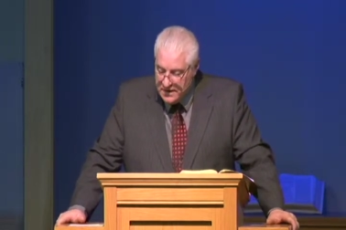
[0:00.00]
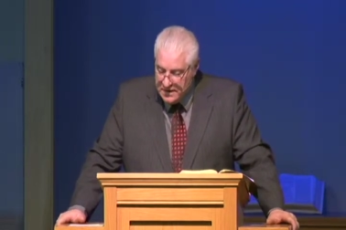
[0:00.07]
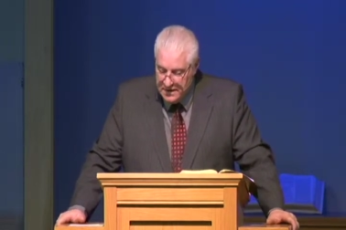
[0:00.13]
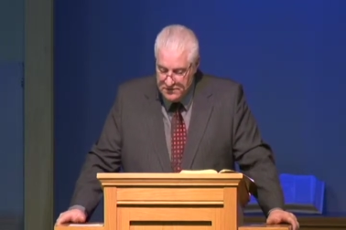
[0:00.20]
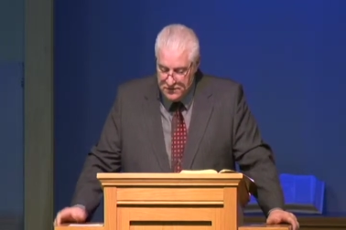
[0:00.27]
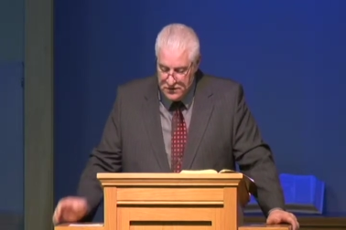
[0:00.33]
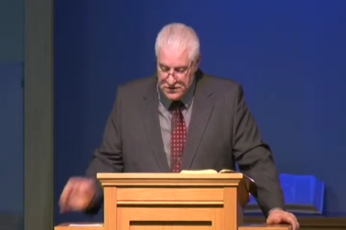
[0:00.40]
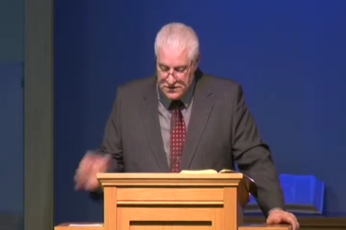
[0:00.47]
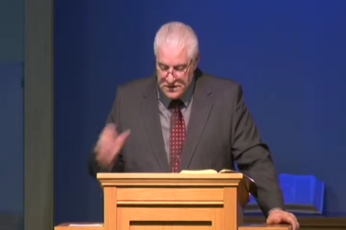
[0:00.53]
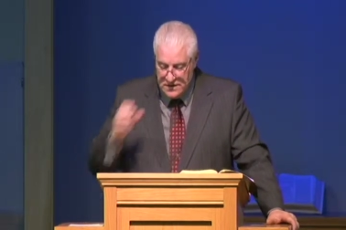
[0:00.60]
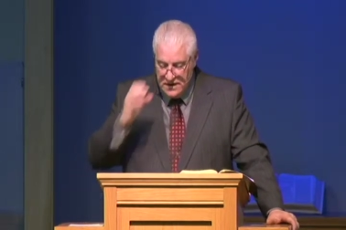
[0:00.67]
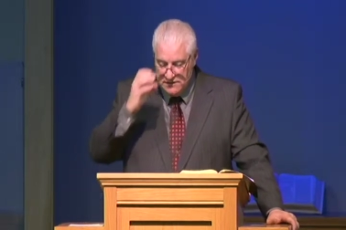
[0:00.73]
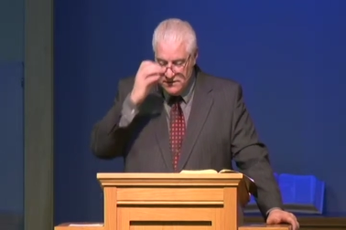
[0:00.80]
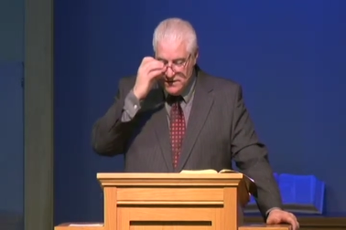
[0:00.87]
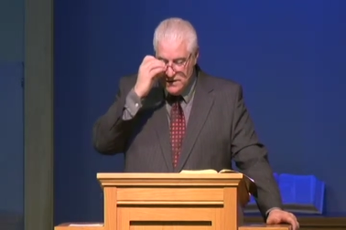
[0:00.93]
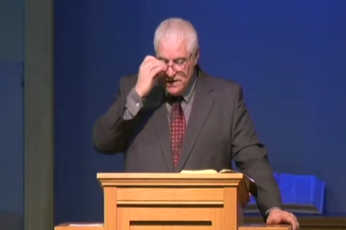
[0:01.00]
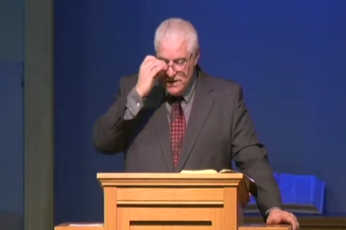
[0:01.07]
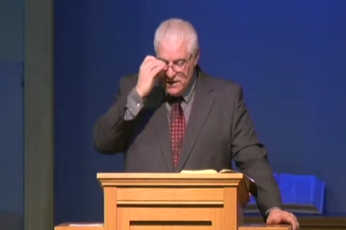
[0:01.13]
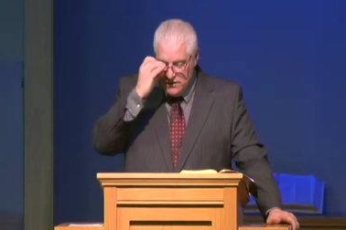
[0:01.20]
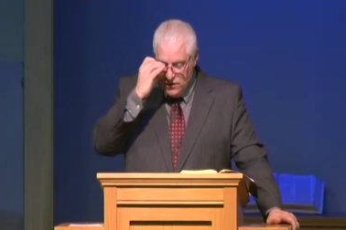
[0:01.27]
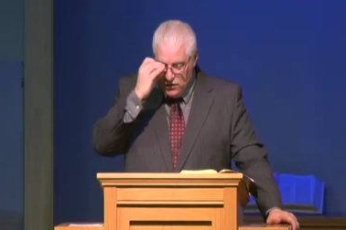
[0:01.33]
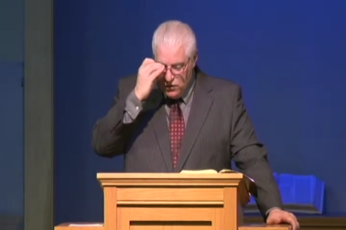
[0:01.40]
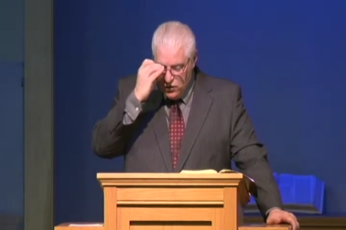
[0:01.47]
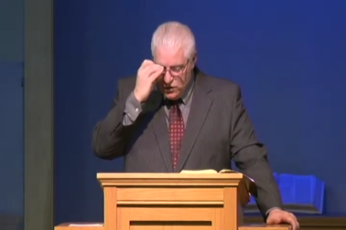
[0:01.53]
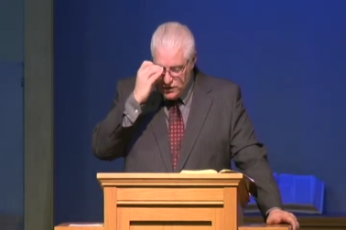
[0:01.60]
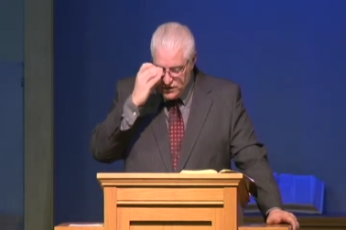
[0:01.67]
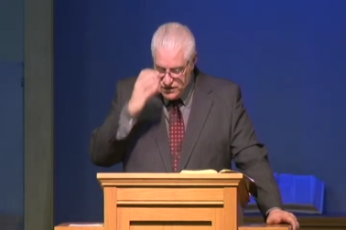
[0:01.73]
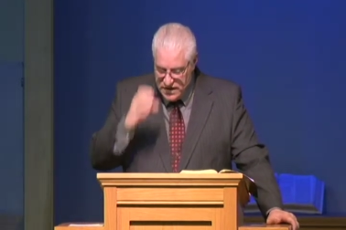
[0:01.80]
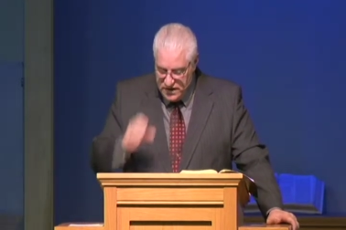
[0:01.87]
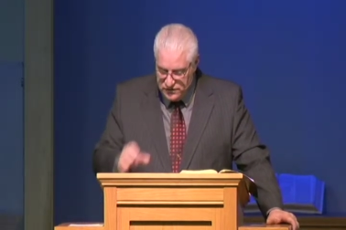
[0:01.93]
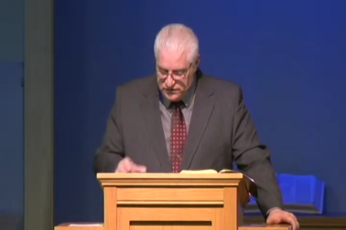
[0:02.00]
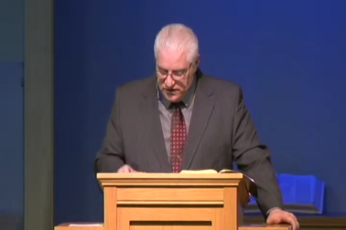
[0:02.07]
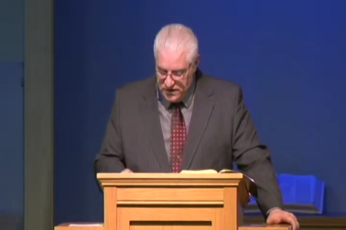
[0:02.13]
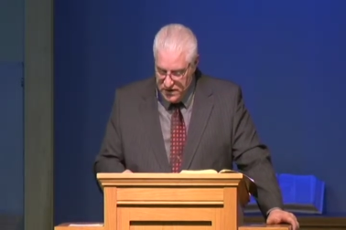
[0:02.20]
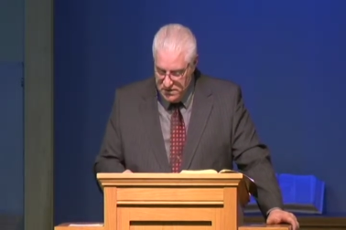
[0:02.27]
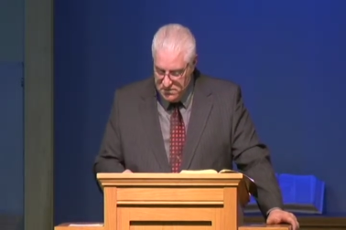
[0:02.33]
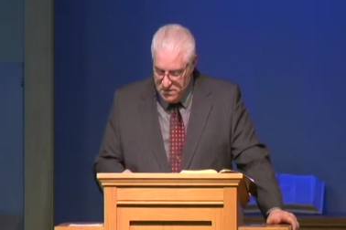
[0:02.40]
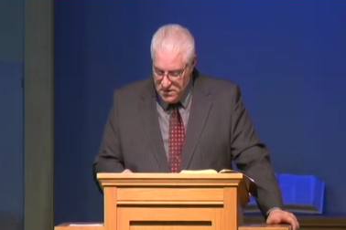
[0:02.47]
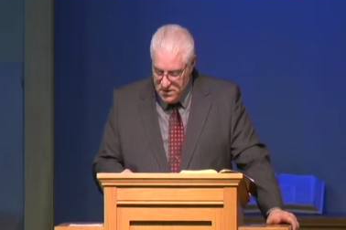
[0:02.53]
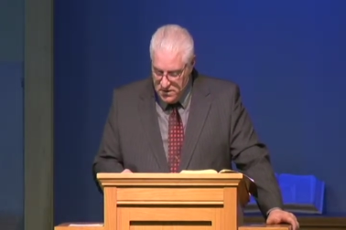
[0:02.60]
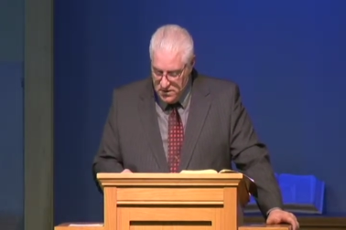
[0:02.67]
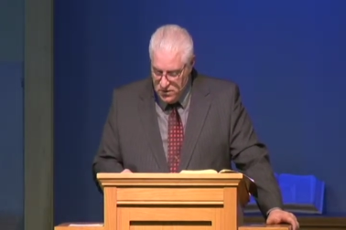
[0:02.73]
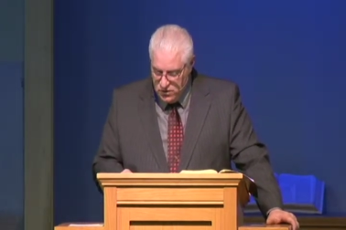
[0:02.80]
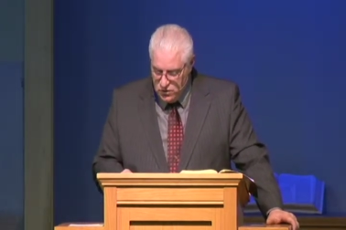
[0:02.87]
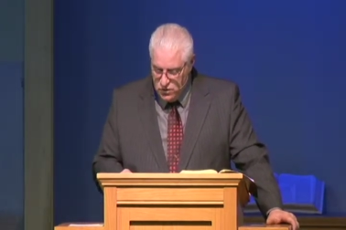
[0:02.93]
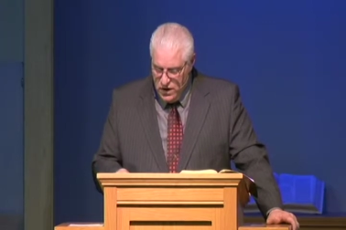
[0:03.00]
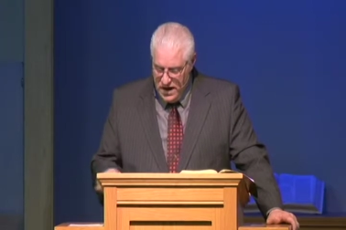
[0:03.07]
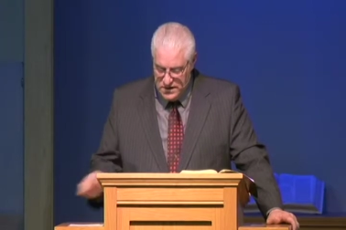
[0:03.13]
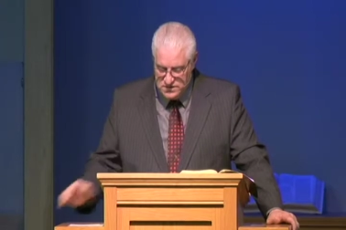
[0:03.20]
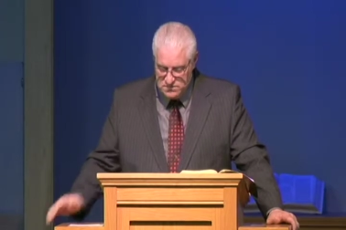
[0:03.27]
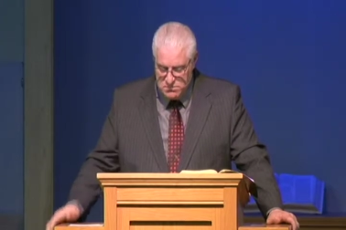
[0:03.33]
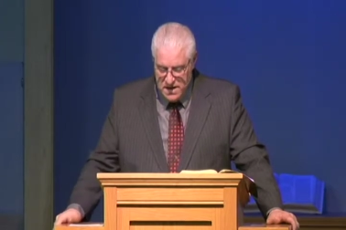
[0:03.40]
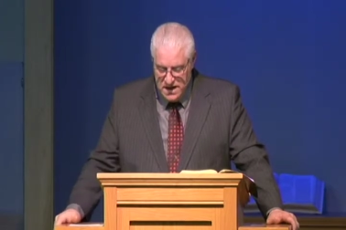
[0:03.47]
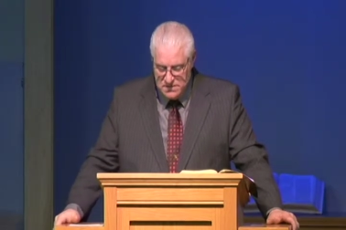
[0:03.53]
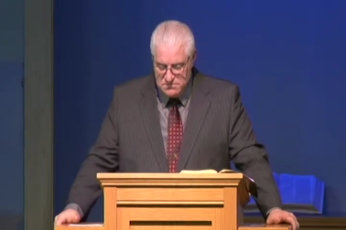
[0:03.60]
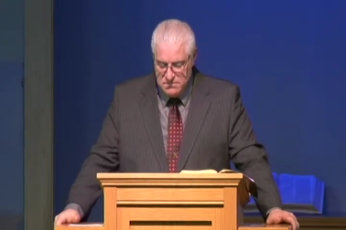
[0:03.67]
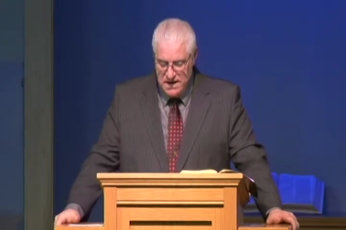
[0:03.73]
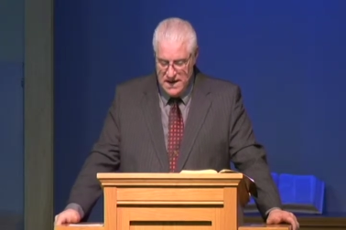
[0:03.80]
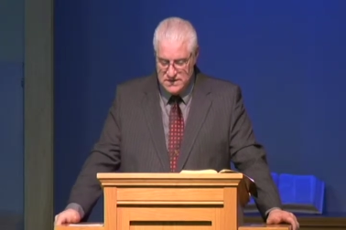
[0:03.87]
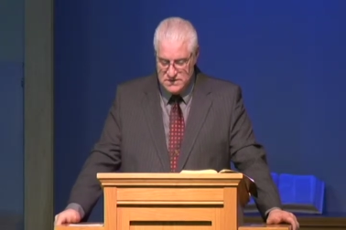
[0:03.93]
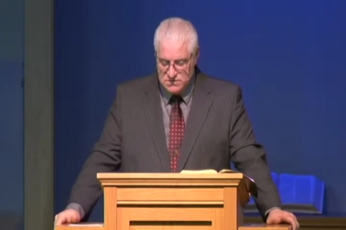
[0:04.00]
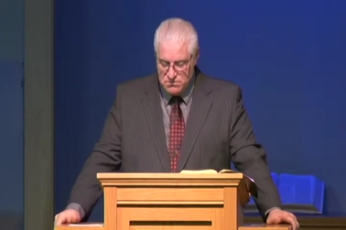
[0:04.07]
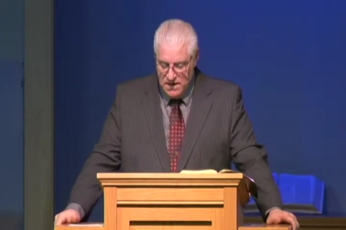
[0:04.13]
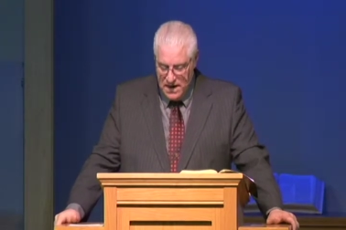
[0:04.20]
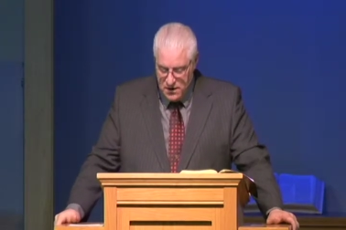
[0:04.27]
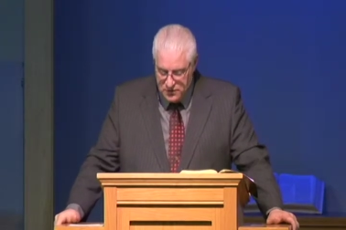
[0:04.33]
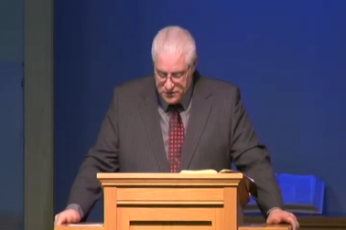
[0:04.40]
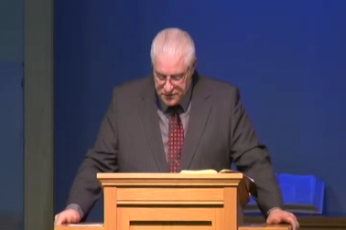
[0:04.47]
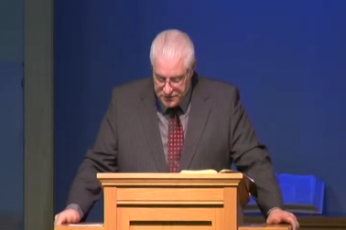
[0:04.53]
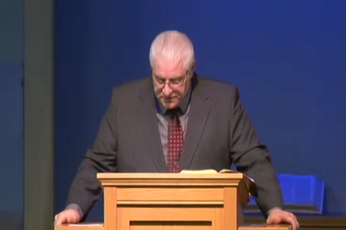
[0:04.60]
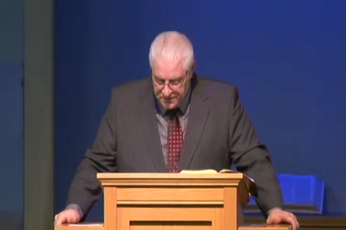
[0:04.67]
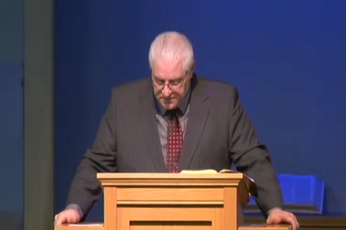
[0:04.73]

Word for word: in verse 11, the Lord said to him, Who has made man's mouth?